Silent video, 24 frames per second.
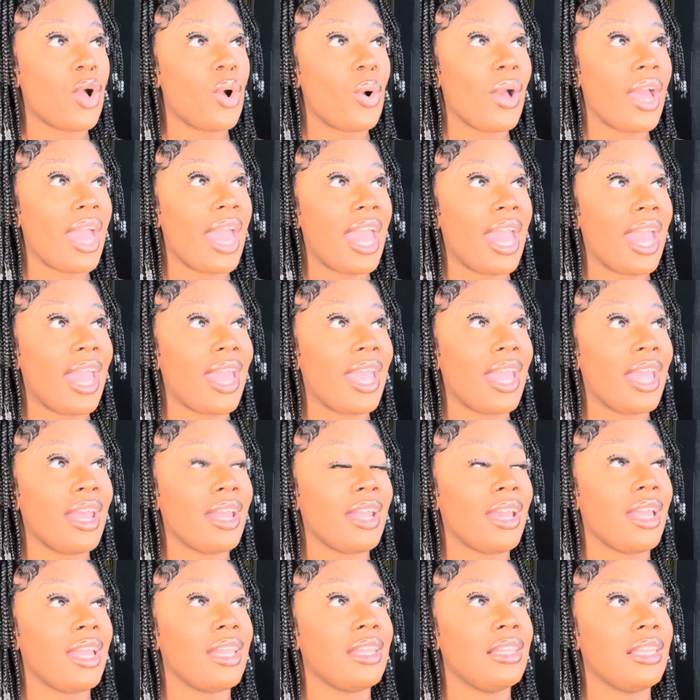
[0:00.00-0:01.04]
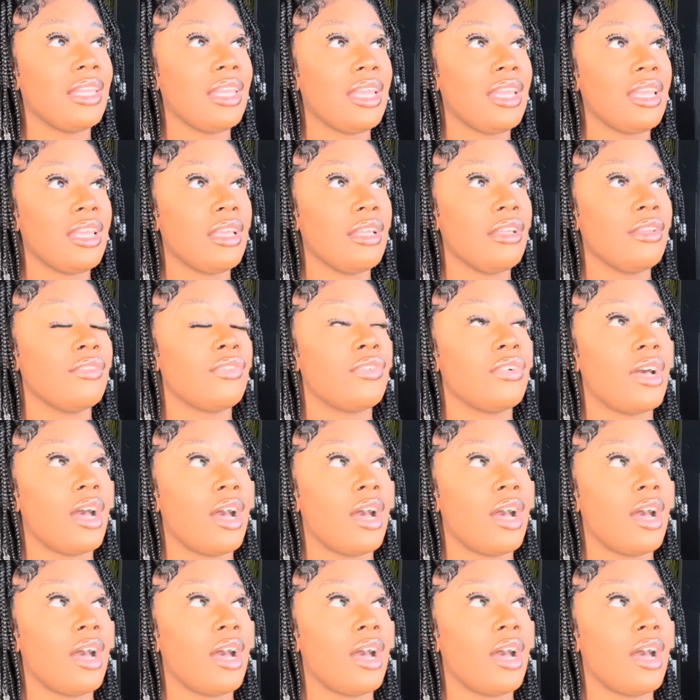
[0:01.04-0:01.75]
go ahead and leave.